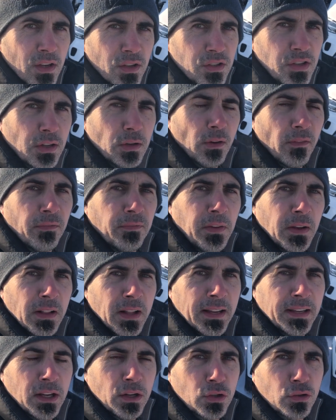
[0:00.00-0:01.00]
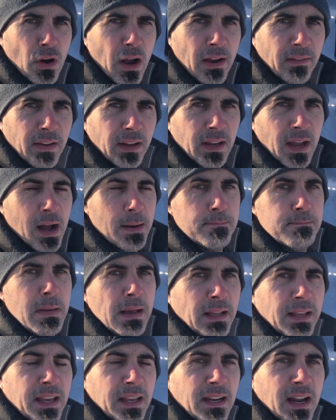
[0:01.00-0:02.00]
So you don't feel like you're driving a
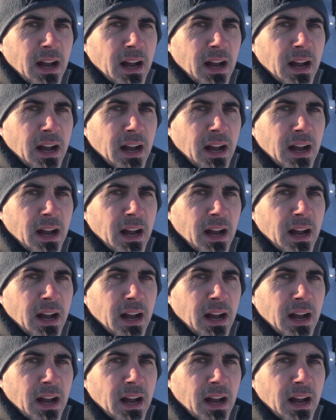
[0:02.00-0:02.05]
million